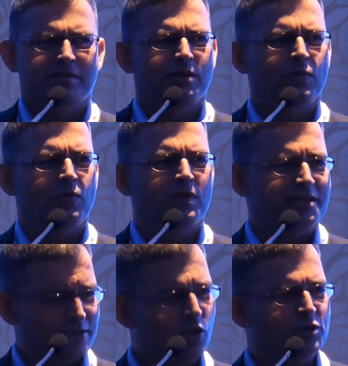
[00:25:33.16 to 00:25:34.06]
Now,
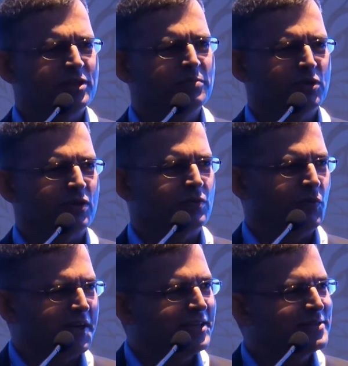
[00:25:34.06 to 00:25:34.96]
that's an oxymoron.
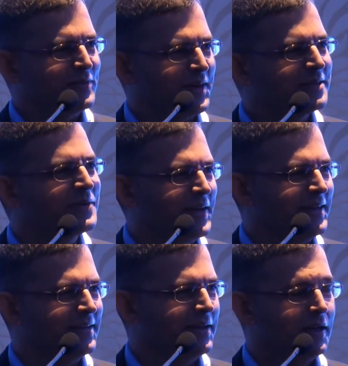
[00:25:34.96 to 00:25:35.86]
Why is red green?